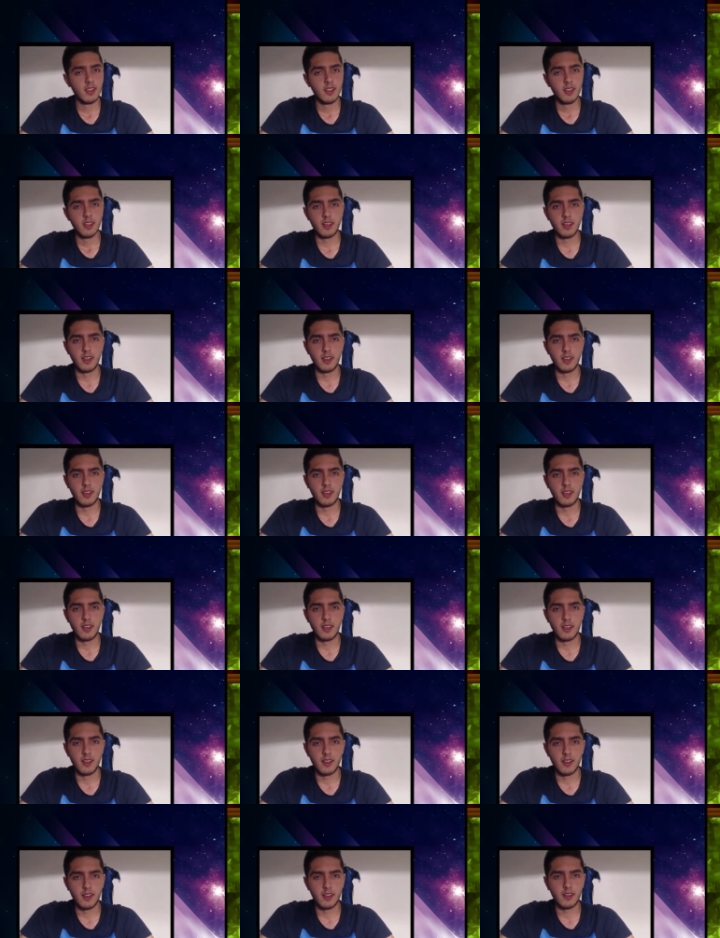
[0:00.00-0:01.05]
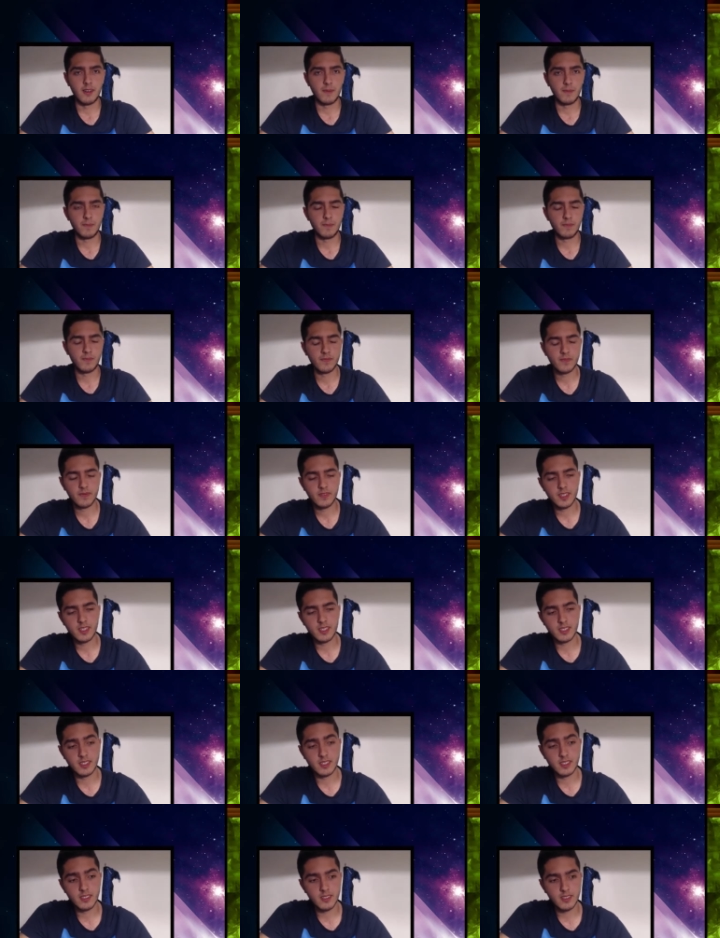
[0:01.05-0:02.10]
uh,
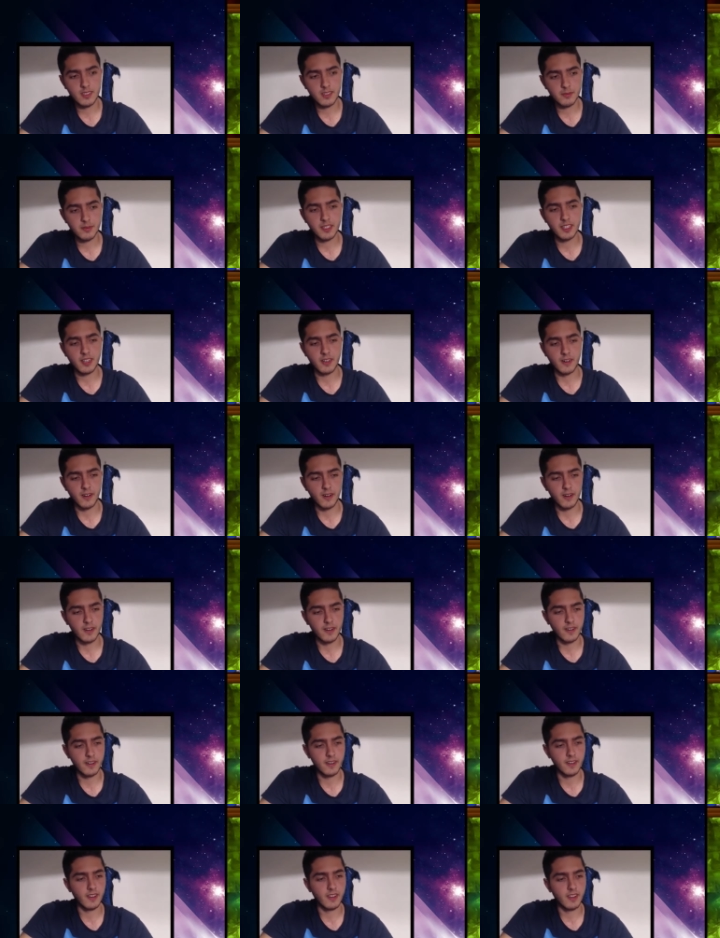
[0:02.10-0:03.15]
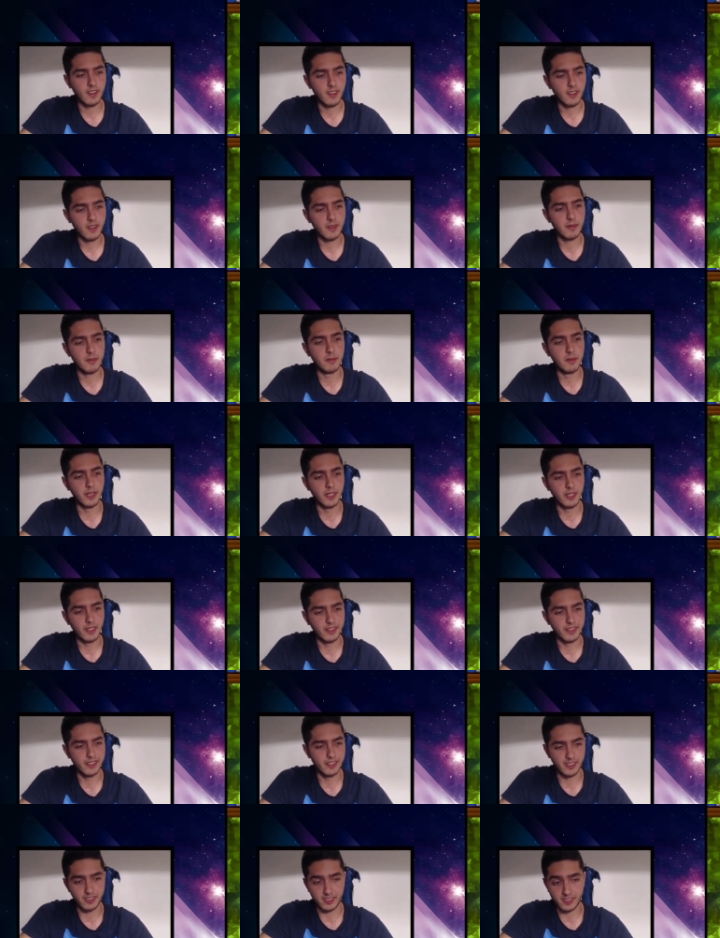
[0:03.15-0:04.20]
it's gonna be hard
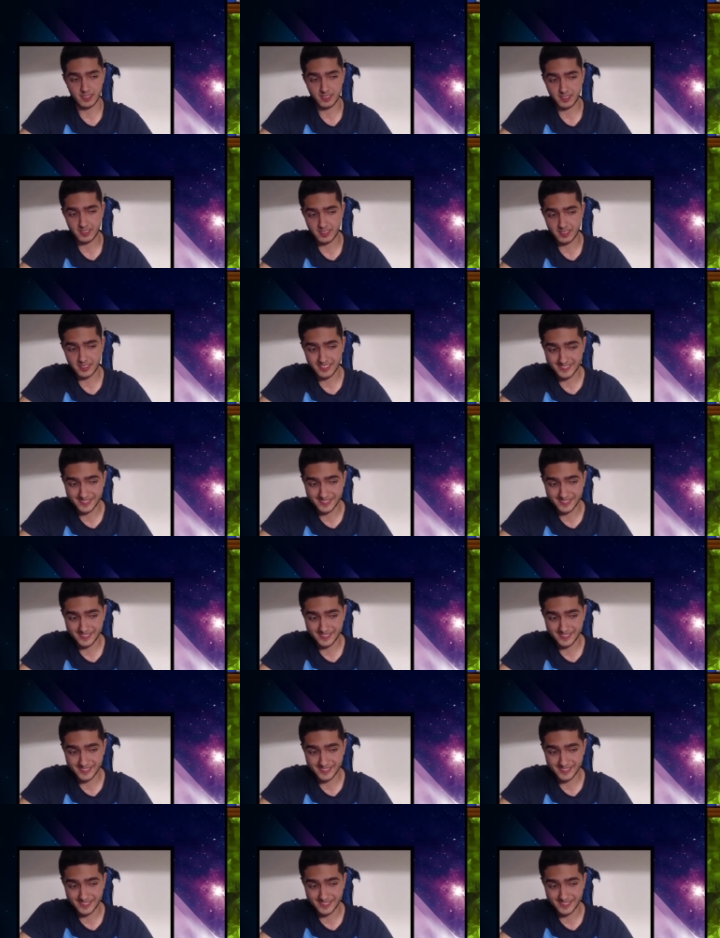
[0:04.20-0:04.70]
because